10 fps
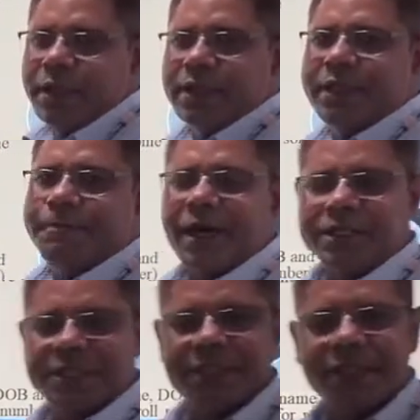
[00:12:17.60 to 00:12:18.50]
The
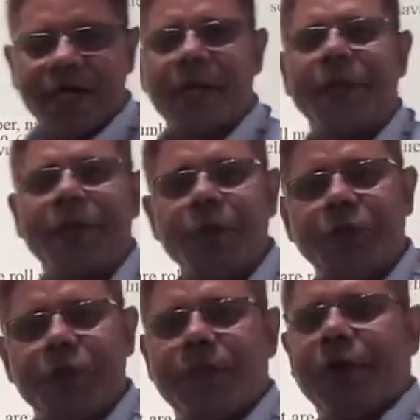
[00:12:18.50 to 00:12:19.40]
functions are
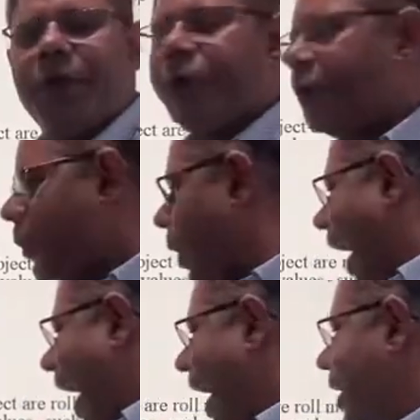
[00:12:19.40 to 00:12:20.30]
used
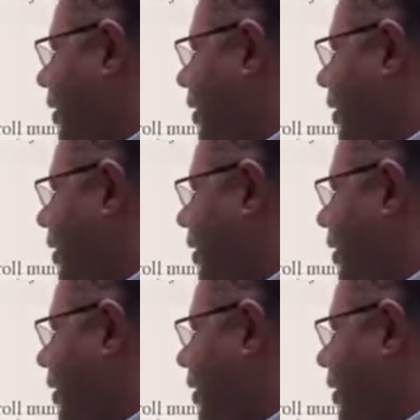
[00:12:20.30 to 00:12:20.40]
to add